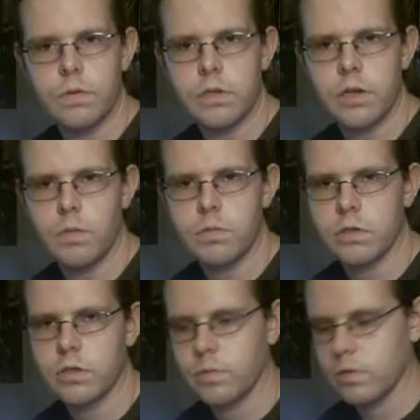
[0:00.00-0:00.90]
other times in
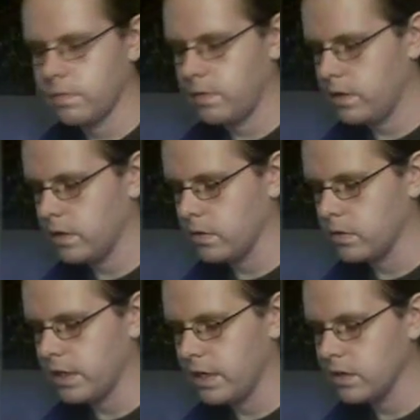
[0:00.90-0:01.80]
some other
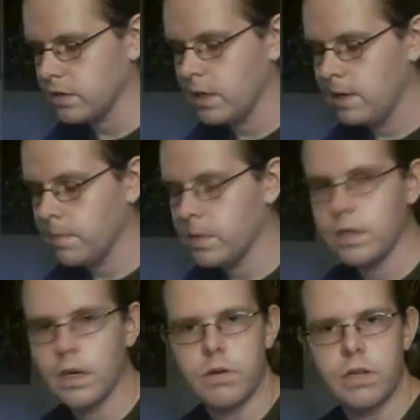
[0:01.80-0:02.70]
videos, is
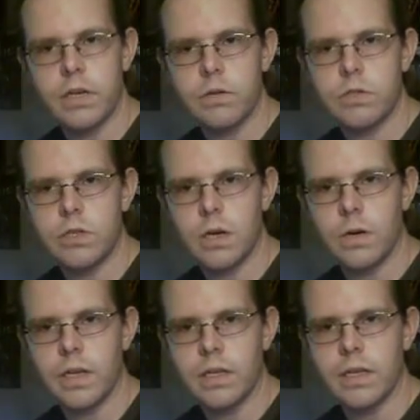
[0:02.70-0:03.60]
the Neo
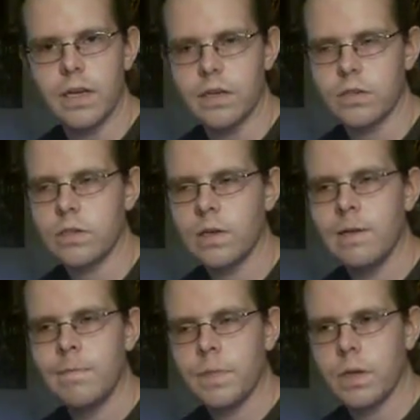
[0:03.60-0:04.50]
Geo AES.
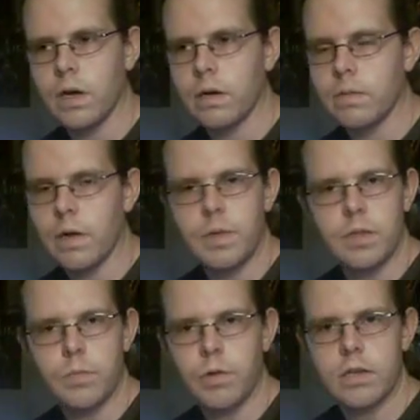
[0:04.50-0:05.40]
I
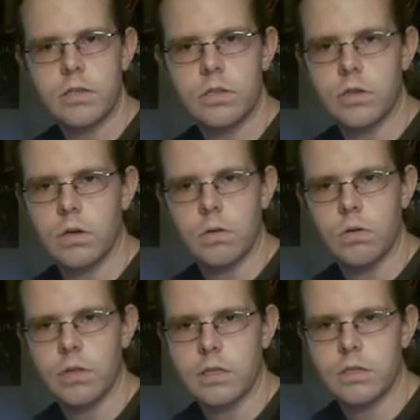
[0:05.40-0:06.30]
mean, the prices on
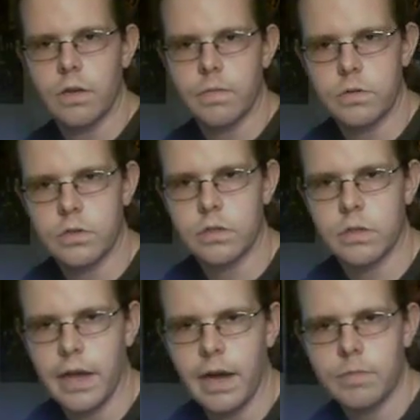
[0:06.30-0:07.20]
all that stuff are just
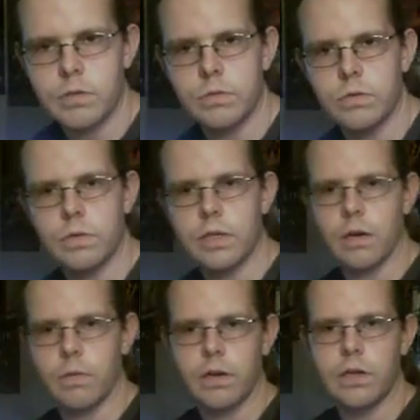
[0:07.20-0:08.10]
absolutely
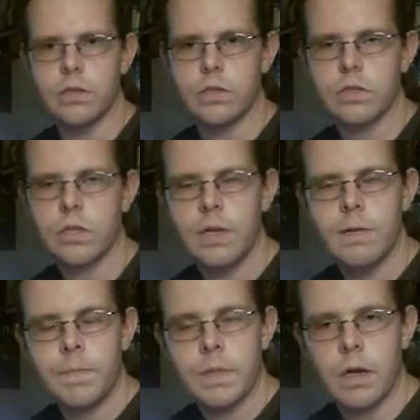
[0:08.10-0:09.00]
outrageous.
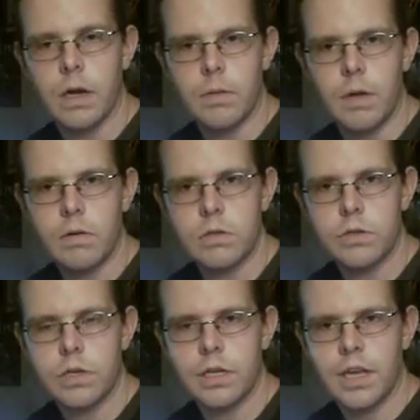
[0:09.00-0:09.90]
I was
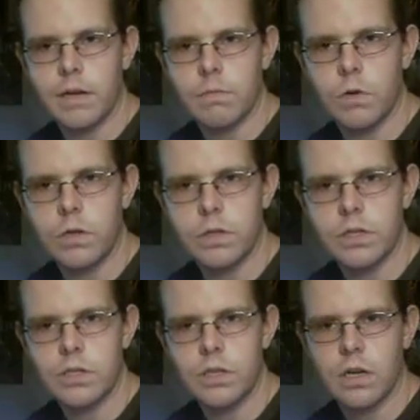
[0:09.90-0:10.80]
looking at one
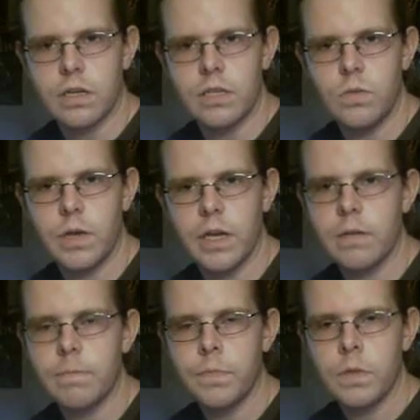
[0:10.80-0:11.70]
listing on
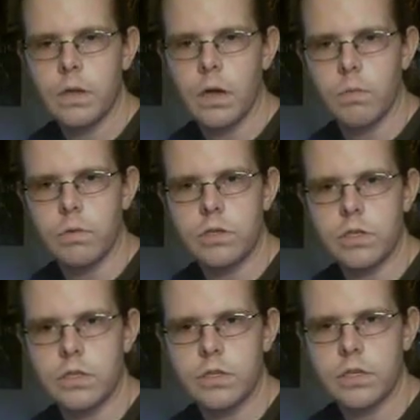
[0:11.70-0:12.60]
eBay, which
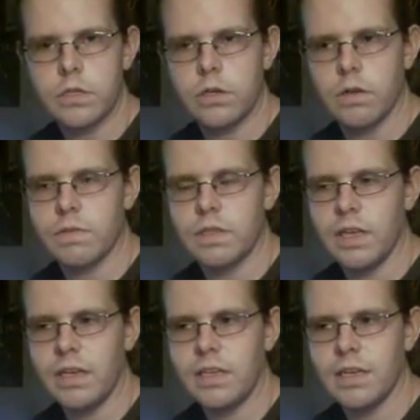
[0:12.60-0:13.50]
consisted of the
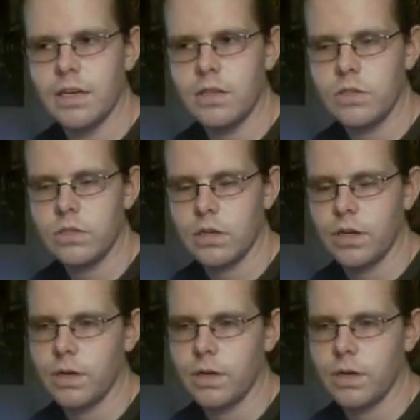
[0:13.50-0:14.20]
AES,